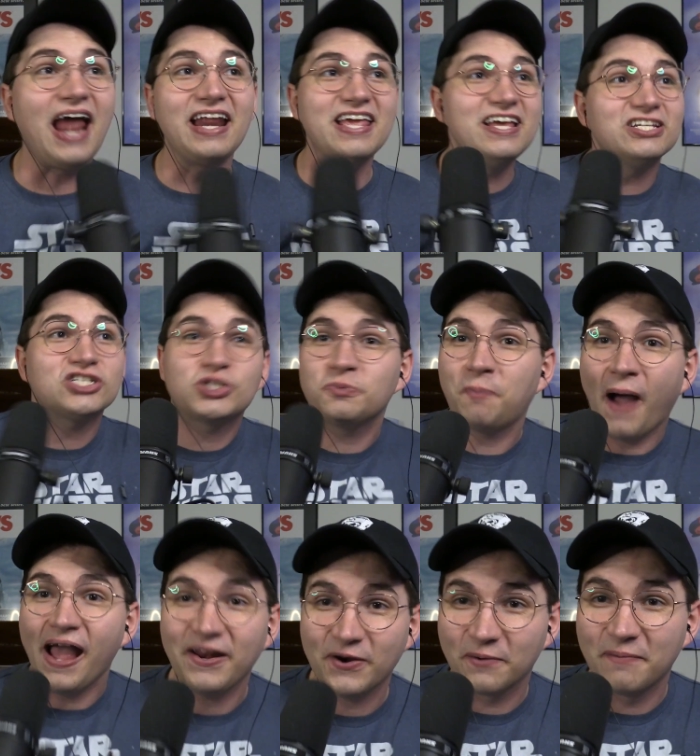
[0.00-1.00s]
that is
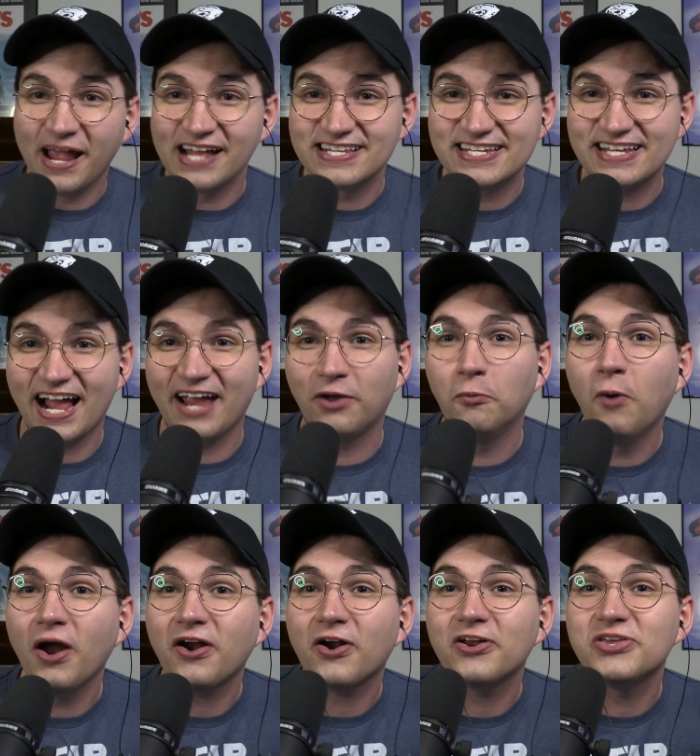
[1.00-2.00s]
spider-man style
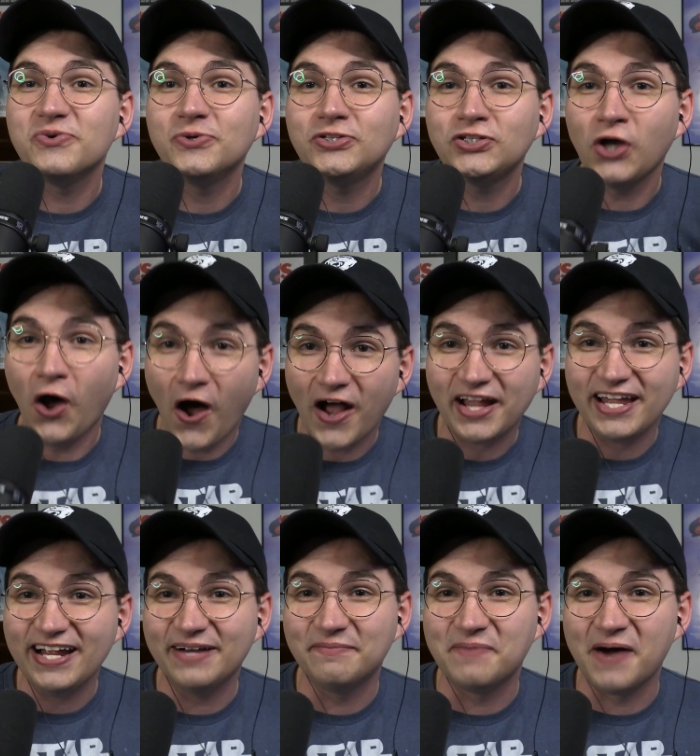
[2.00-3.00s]
what are you talking